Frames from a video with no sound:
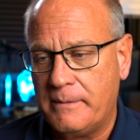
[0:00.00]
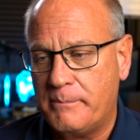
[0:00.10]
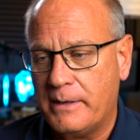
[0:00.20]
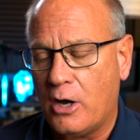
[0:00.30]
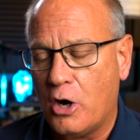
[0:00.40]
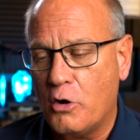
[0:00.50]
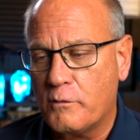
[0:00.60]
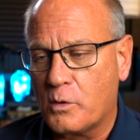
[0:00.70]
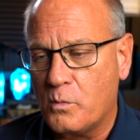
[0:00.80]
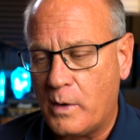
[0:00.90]
but
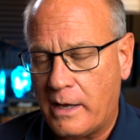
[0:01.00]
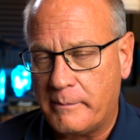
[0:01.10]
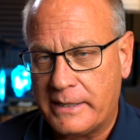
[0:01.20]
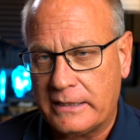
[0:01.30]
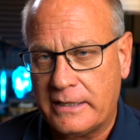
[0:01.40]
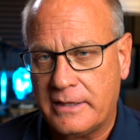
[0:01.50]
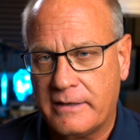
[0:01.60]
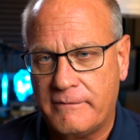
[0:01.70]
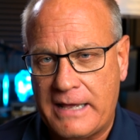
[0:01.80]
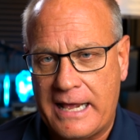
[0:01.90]
overwhelmingly
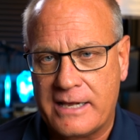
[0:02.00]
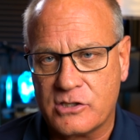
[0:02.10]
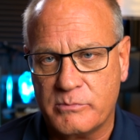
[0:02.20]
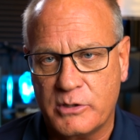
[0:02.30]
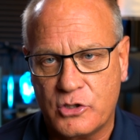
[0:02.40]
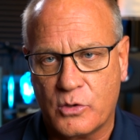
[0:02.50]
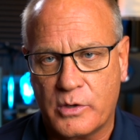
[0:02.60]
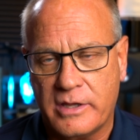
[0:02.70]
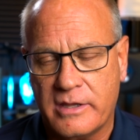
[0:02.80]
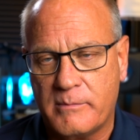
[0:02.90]
the vast
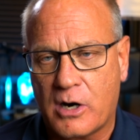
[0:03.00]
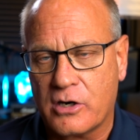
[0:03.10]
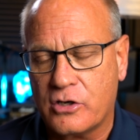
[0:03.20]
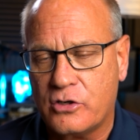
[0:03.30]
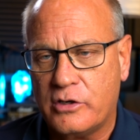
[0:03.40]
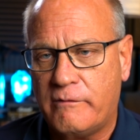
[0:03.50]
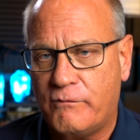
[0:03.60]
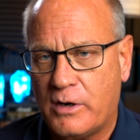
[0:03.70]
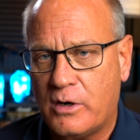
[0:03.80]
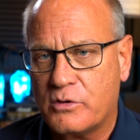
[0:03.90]
majority of them are good
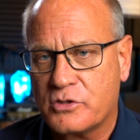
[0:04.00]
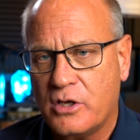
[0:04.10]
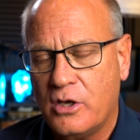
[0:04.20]
folks